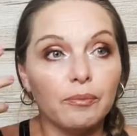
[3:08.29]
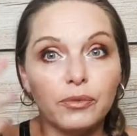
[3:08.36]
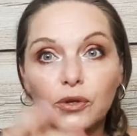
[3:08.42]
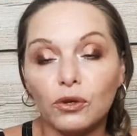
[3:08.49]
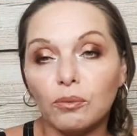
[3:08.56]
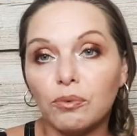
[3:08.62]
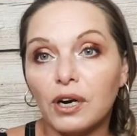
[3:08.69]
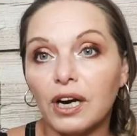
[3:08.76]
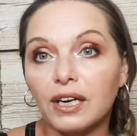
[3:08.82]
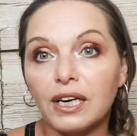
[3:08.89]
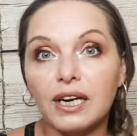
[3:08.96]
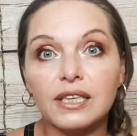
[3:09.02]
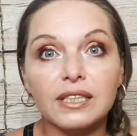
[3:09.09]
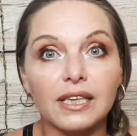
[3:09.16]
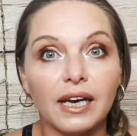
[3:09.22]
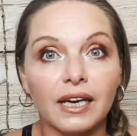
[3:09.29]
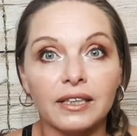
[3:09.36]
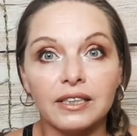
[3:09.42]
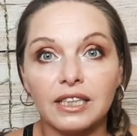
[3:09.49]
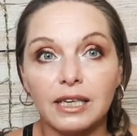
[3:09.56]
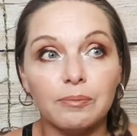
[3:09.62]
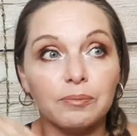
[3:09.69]
PÜR products
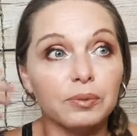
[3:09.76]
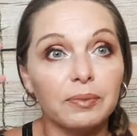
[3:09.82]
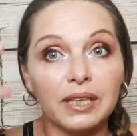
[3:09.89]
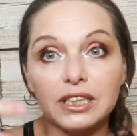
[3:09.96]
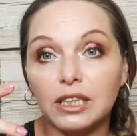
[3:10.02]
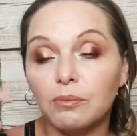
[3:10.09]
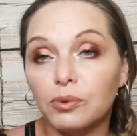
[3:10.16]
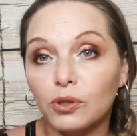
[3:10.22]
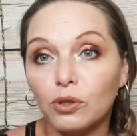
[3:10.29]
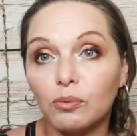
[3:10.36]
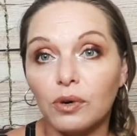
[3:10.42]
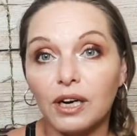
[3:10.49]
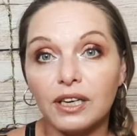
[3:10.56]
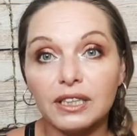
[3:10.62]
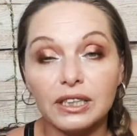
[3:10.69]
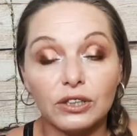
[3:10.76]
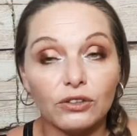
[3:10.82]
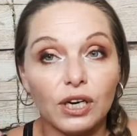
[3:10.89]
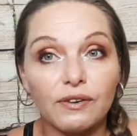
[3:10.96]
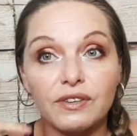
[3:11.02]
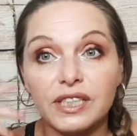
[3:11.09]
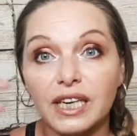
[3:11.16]
and implementing PÜR products in
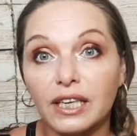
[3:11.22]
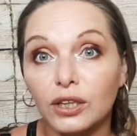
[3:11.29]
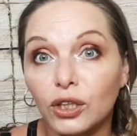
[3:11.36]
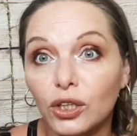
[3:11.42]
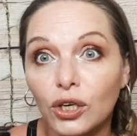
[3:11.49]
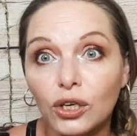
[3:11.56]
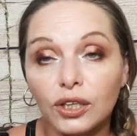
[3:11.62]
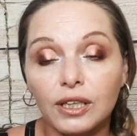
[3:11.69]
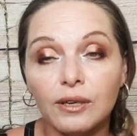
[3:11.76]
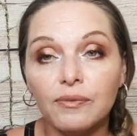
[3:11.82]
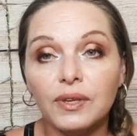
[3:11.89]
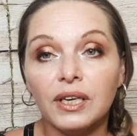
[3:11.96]
their everyday look,